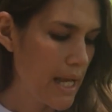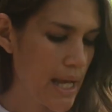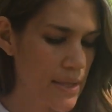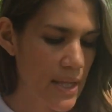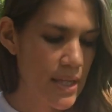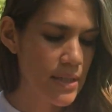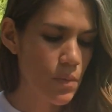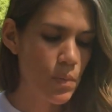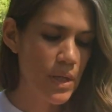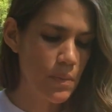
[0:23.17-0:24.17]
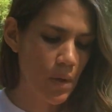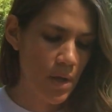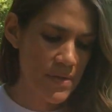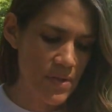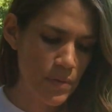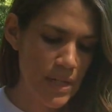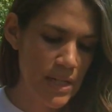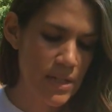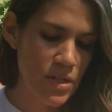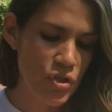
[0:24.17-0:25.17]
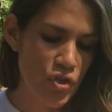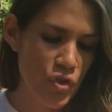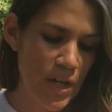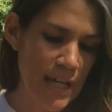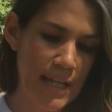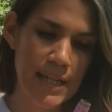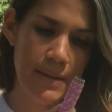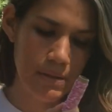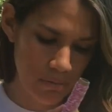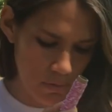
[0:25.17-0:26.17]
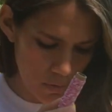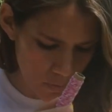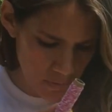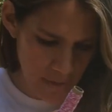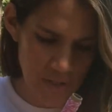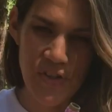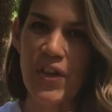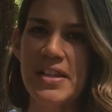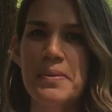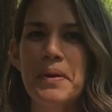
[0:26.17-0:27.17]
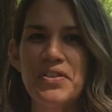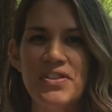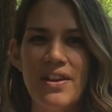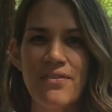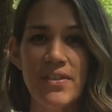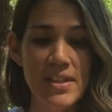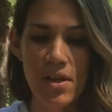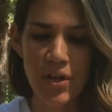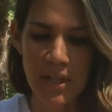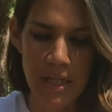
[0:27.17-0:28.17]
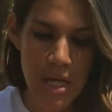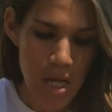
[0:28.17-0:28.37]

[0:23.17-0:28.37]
And then we will also need string. Woo! I just lost a bunch of stuff. It's all good.